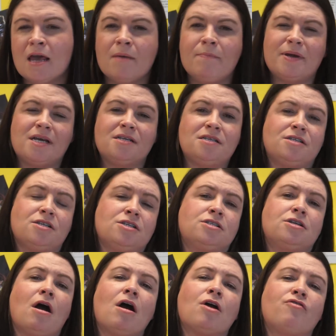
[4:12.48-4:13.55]
Because it's a
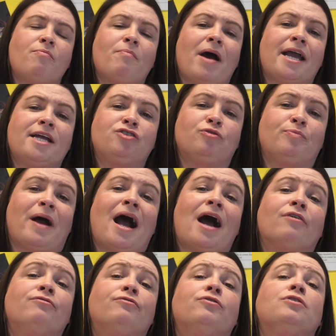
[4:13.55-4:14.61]
stark reminder about
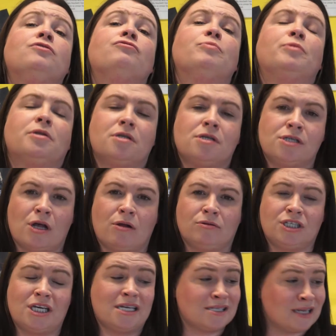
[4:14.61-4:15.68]
how vulnerable the
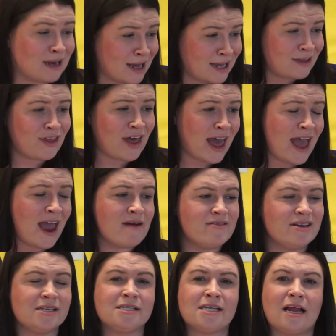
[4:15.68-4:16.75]
soldier is. Like the hare
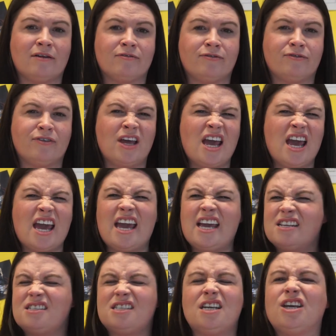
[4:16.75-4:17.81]
itself, he
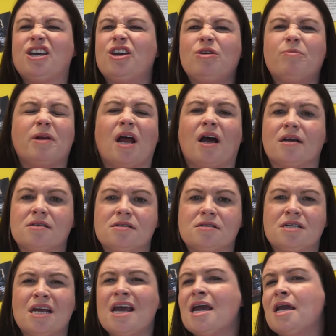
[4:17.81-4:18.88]
is
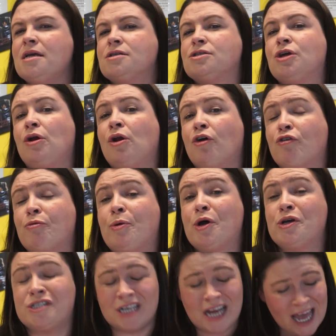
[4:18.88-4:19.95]
dehumanised. He is no longer a
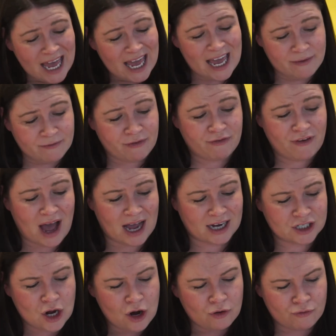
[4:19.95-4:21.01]
person. In
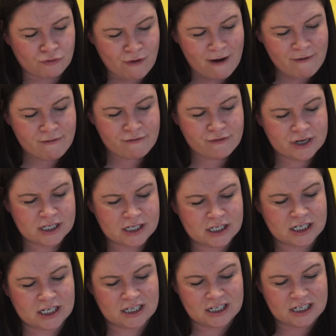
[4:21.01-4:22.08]
fact,
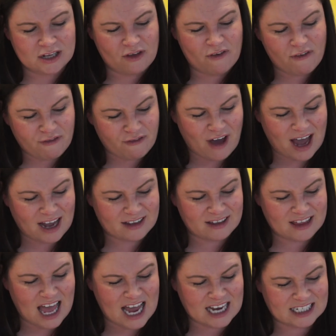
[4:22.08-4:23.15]
references to the fact
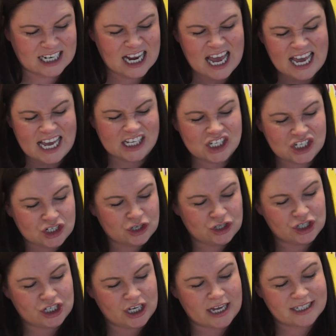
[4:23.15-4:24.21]
that his
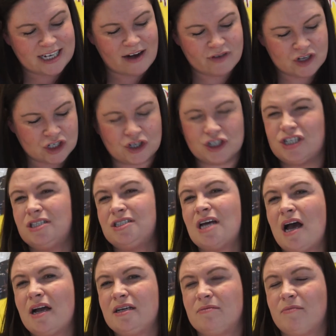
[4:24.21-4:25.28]
Terra's touchy
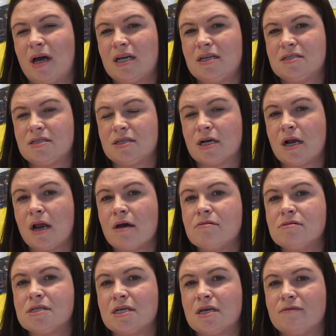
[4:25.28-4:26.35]
dynamite at the
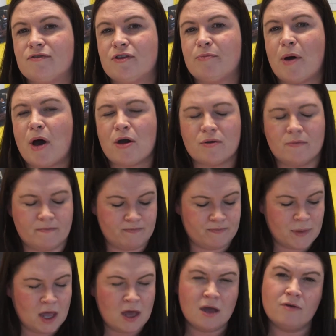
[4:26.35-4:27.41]
closing of the poem
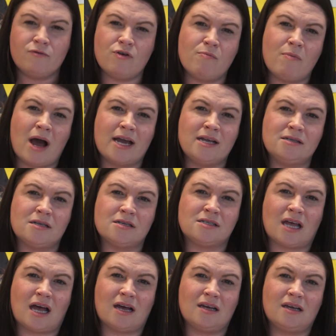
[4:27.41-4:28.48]
reminds us
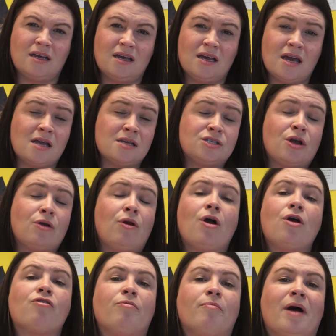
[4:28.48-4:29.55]
that he is no
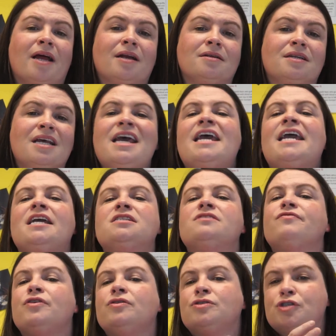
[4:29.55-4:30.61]
longer a man. He is
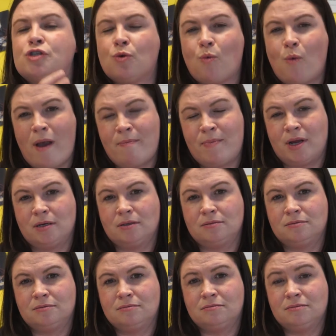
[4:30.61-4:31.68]
viewed as a weapon,
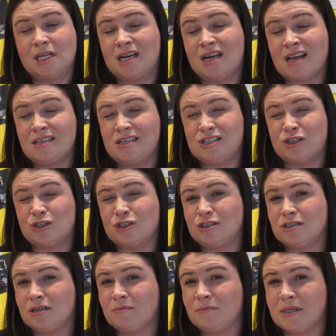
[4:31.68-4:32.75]
and as
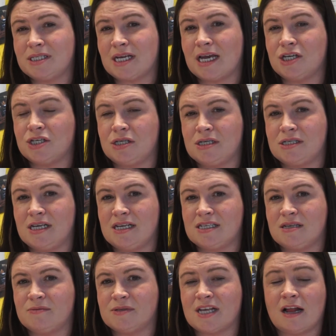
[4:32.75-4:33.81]
such, potentially sees
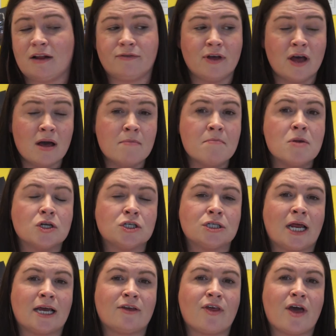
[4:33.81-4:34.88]
himself, much
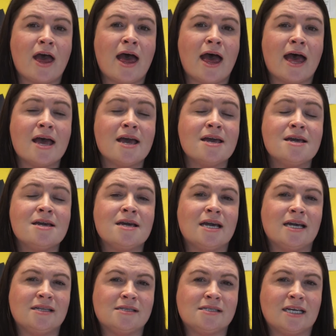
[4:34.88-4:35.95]
like the hare,
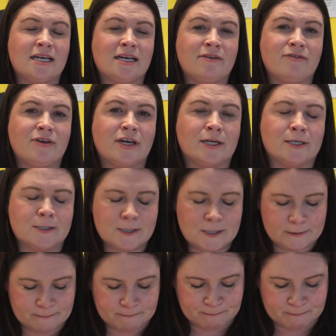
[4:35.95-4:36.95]
insignificant.